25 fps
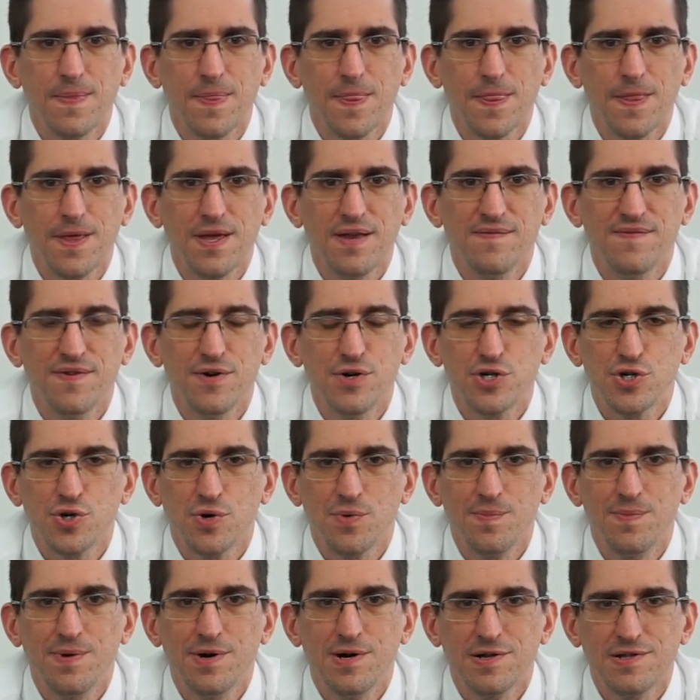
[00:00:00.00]
in a very
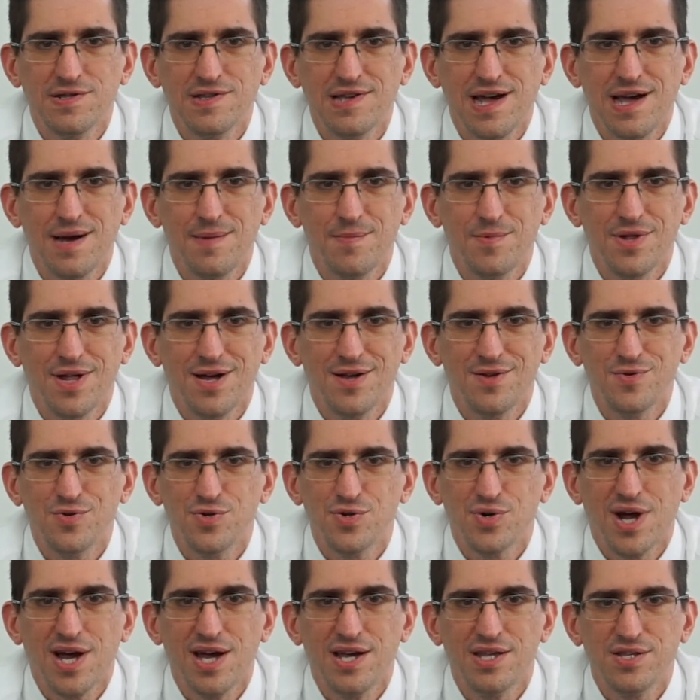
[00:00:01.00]
short period of time without you
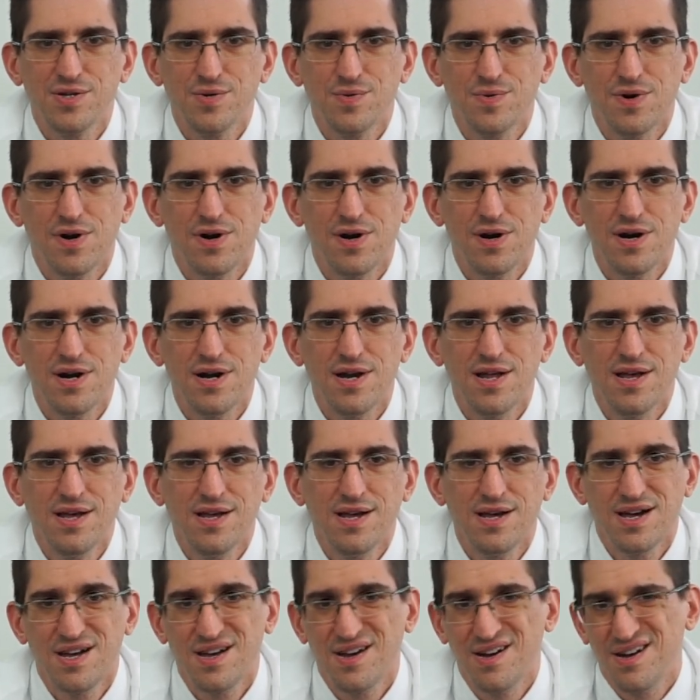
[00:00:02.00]
trying too hard,
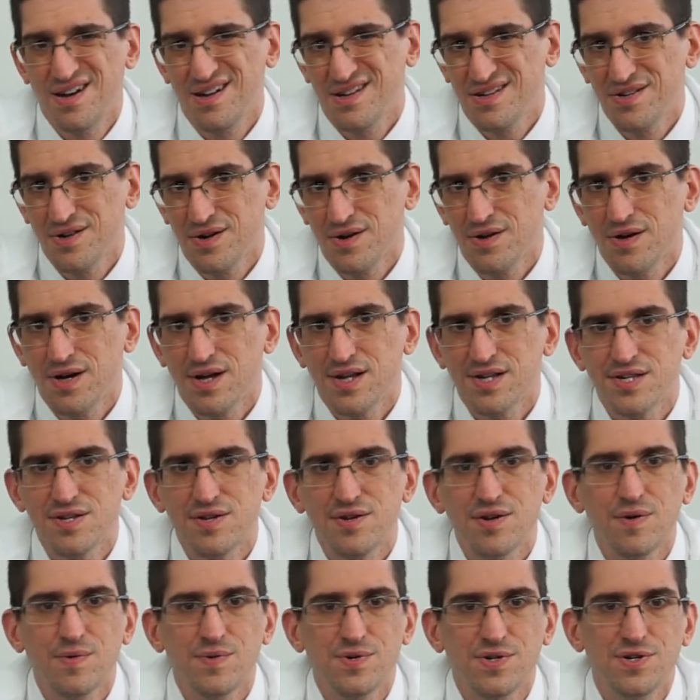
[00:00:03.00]
so long as you
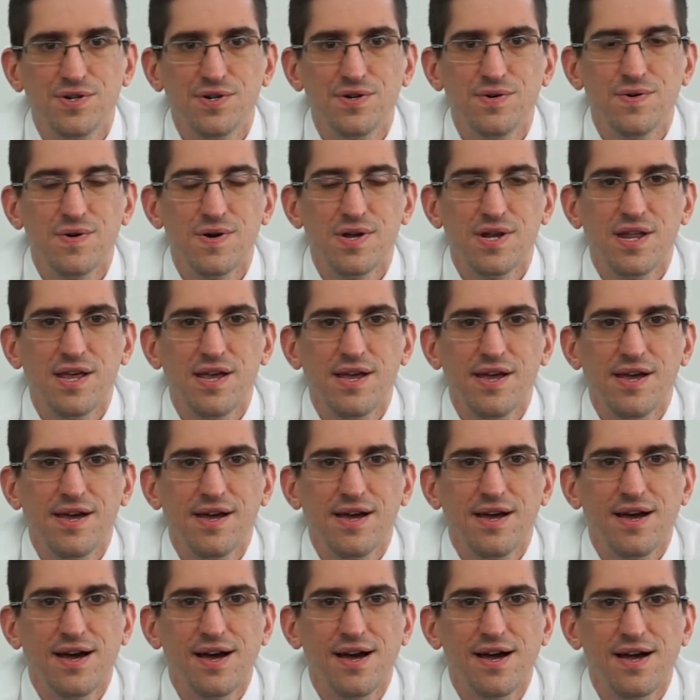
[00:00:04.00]
know what you're doing.
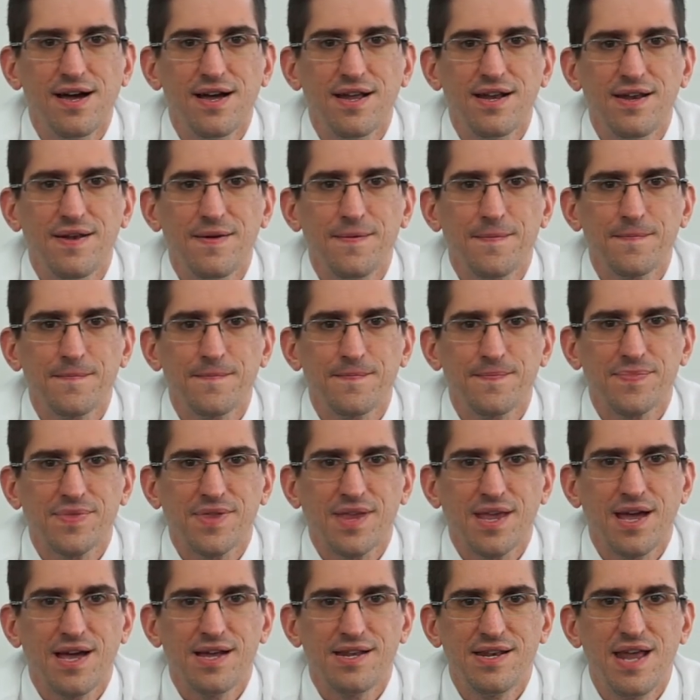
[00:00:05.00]
And
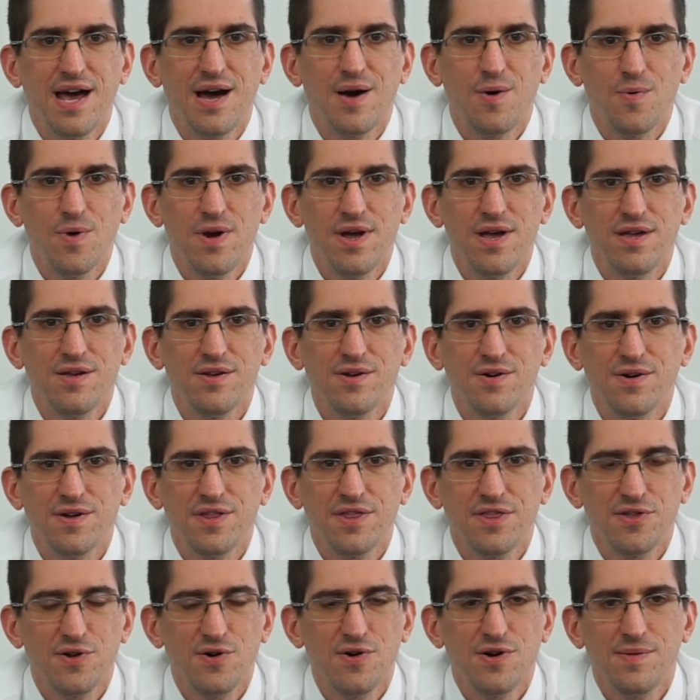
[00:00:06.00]
that way, you know,
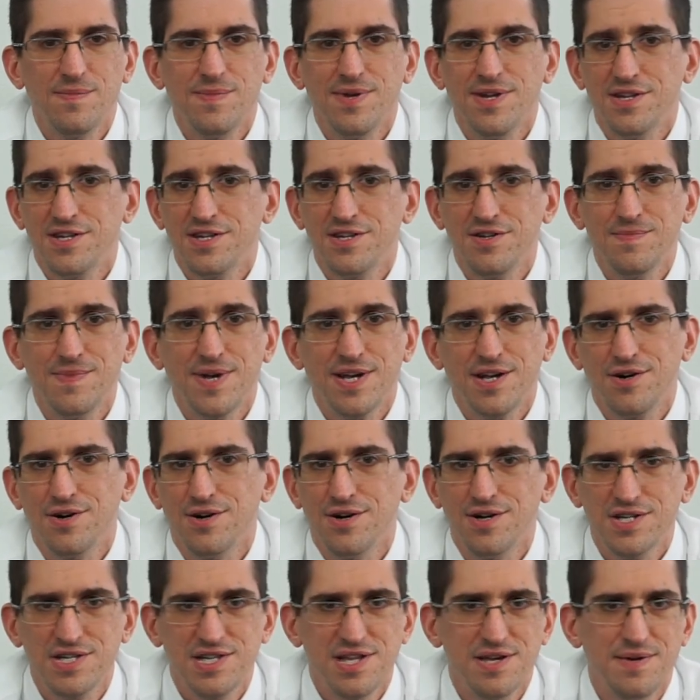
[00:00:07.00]
in 30 minutes you may
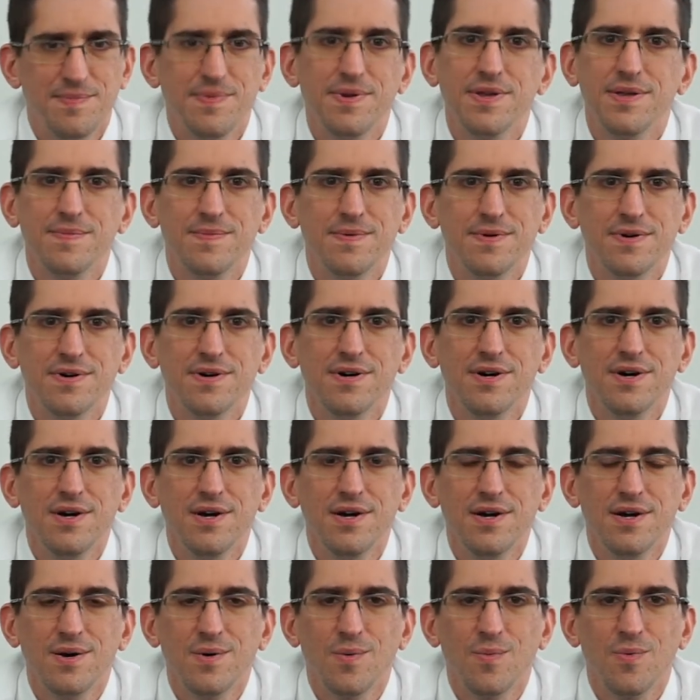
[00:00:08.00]
cost them people.
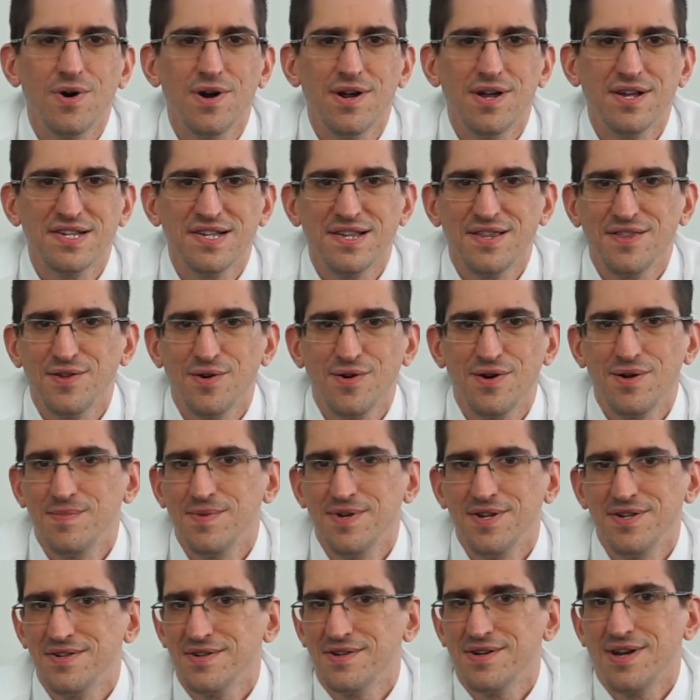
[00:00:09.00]
Whereas in 30
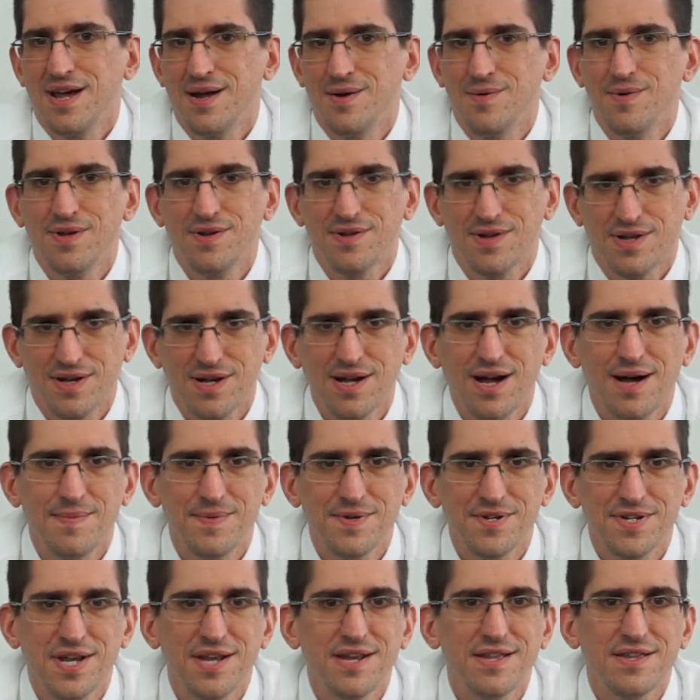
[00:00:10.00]
minutes you're not really going to
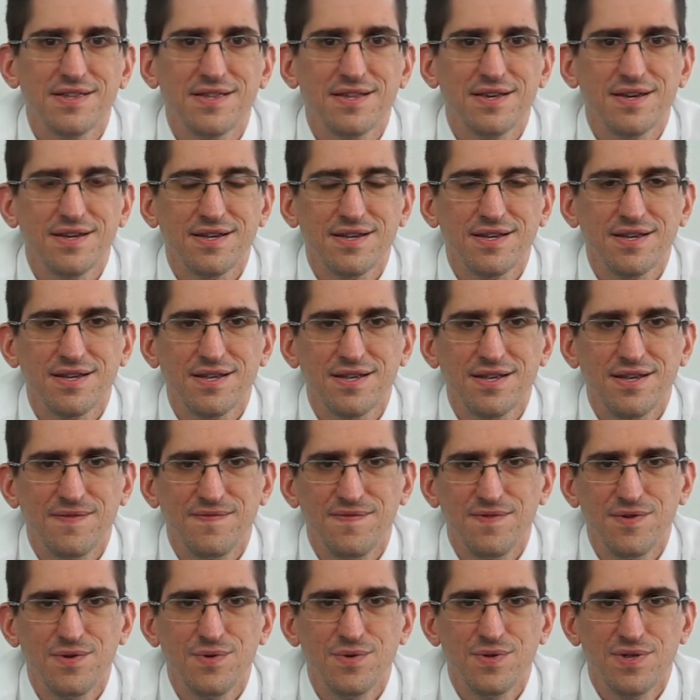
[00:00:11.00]
accomplish anything
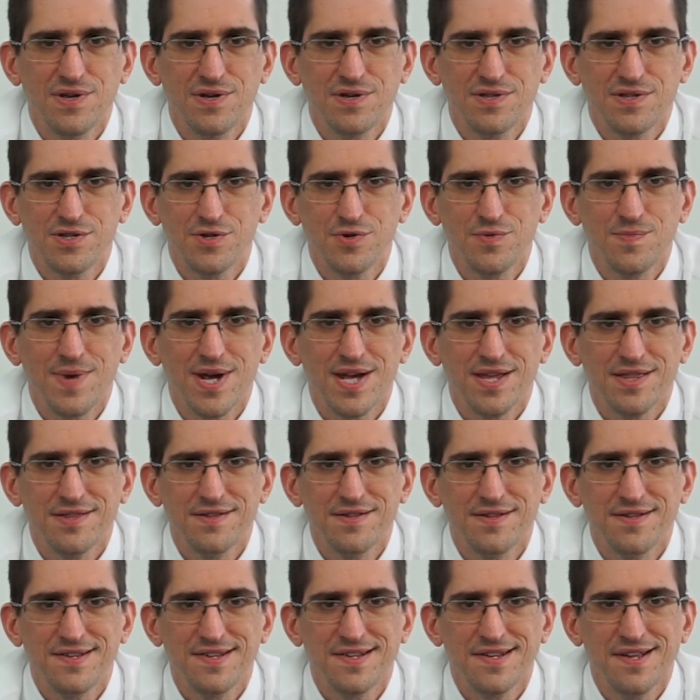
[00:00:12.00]
if you do the other two
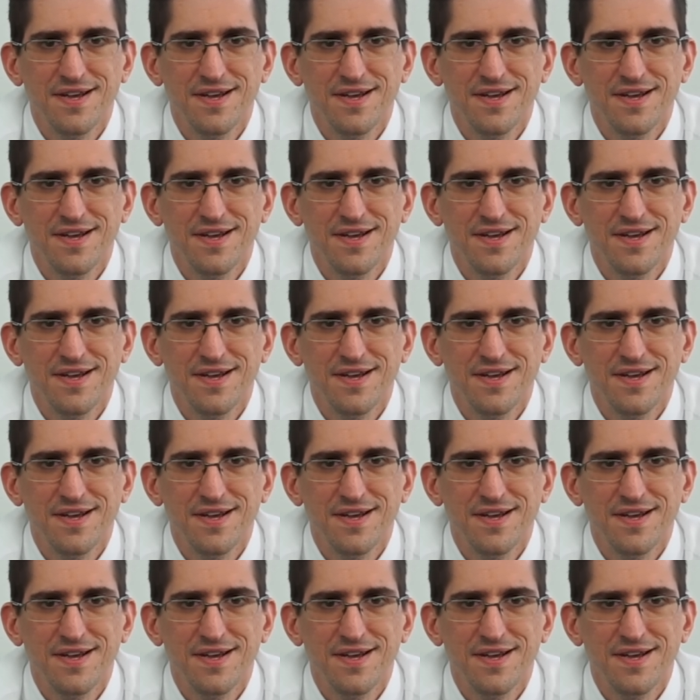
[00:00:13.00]
methods.